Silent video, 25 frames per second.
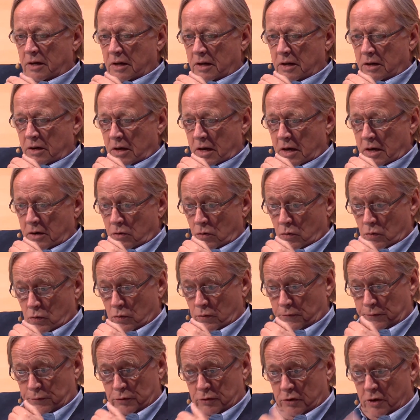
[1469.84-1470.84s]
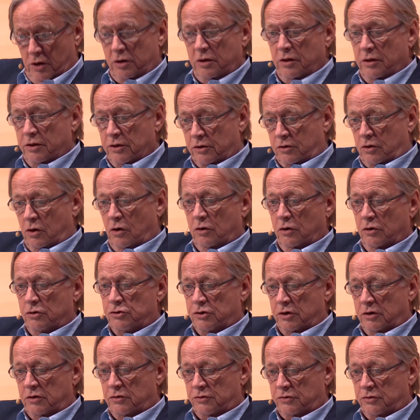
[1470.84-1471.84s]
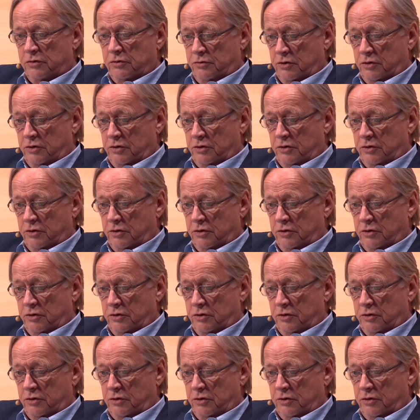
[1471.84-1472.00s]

uh, an awful lot of the colleges